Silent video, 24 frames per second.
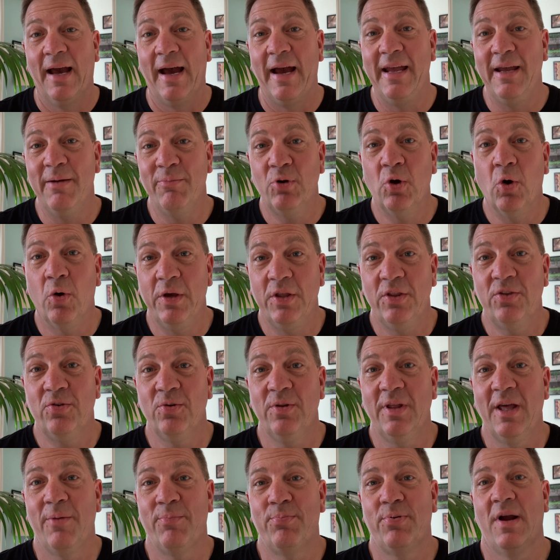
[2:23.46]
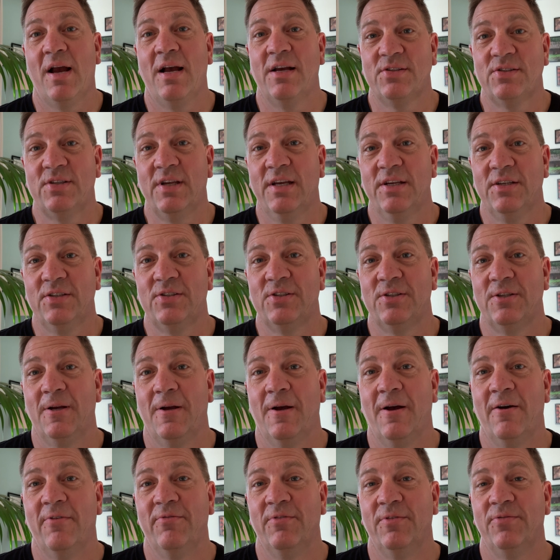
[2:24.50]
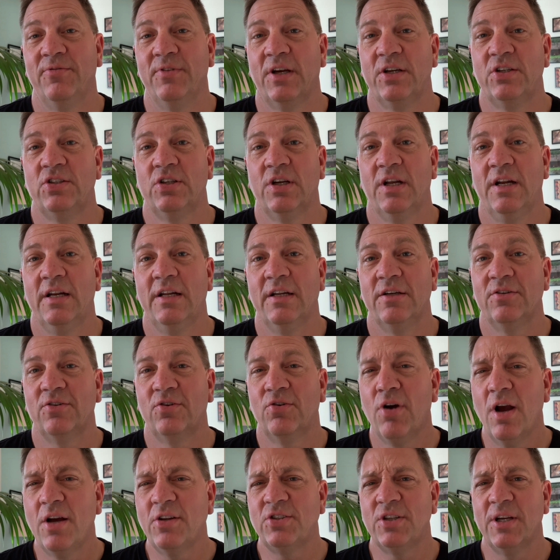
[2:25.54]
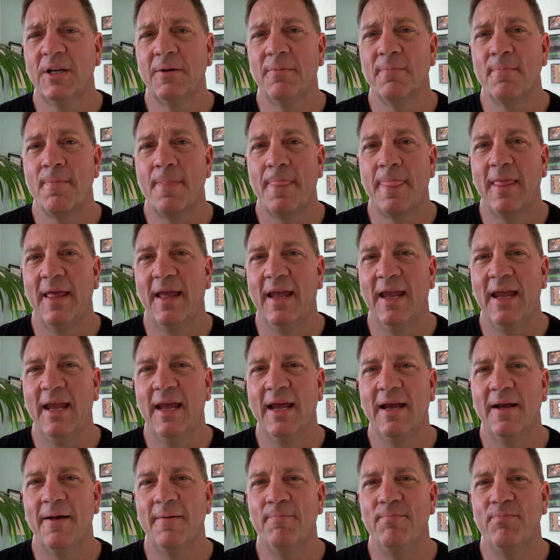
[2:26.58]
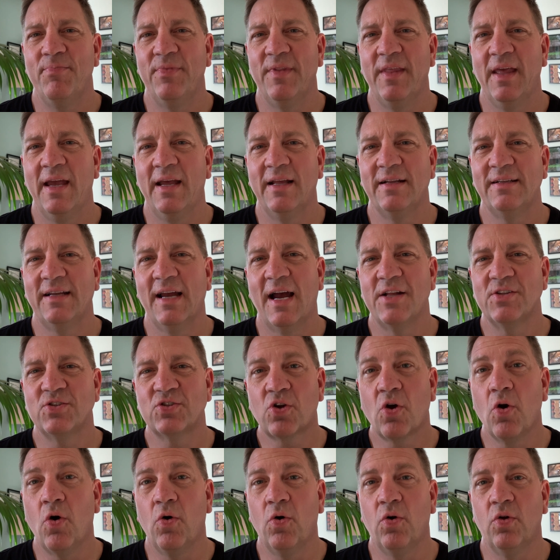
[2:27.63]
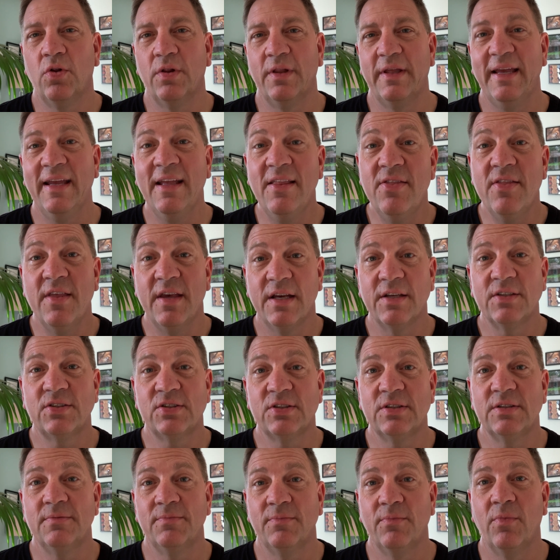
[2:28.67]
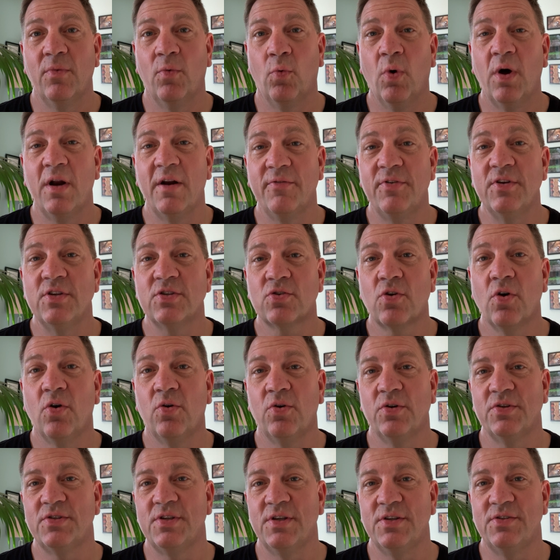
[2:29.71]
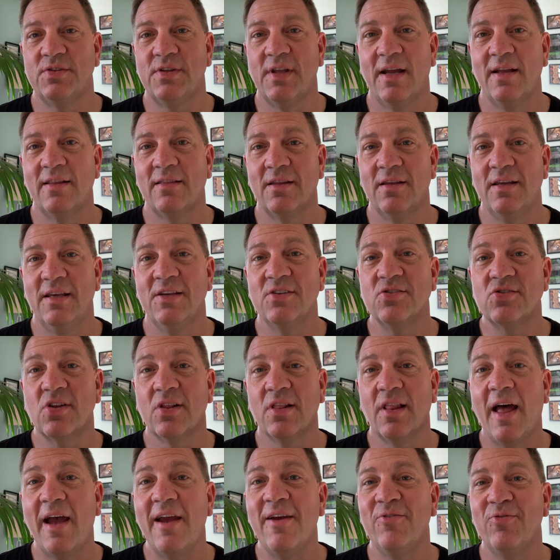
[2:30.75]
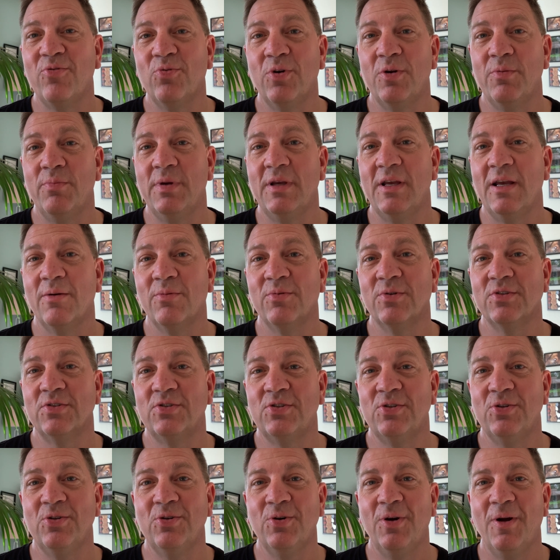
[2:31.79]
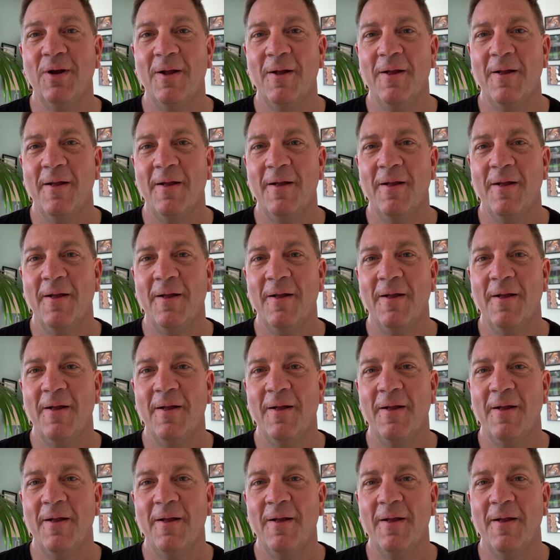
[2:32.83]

I am going through that process of affliction and crushing. And, and God's goal in this, one of his goals is that his life would be able to,